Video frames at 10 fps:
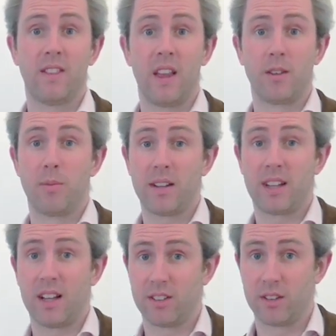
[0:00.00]
There's a
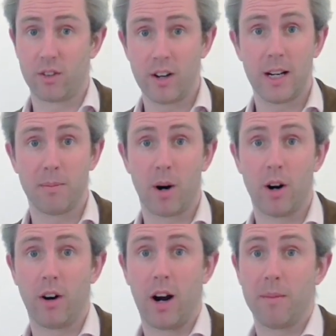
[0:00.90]
breast cancer screening
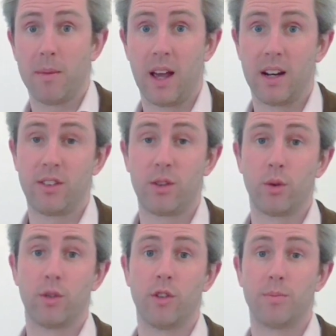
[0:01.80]
programme and is
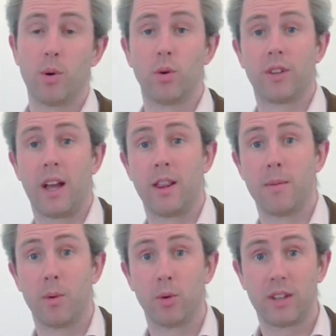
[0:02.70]
thought to have brought down
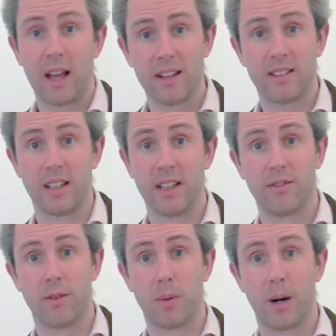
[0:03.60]
the
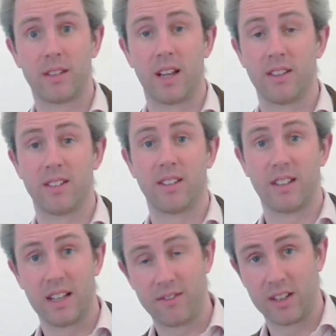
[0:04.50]
mortality from breast cancer
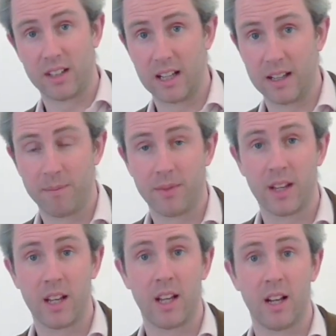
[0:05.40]
significantly.
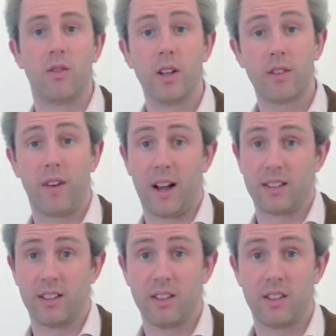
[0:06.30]
Risk
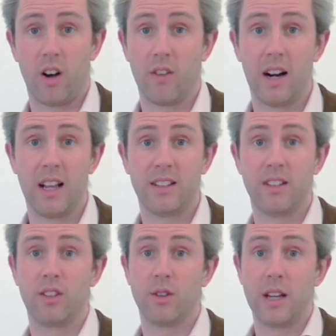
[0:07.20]
factors are
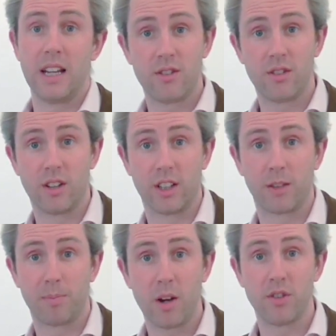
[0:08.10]
related to oestrogen
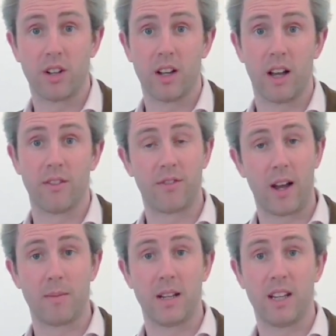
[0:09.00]
exposure and
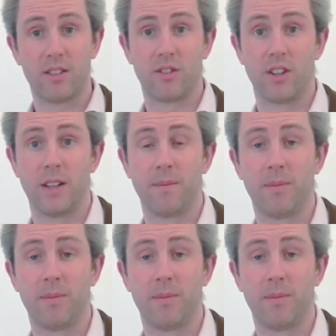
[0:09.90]
family history.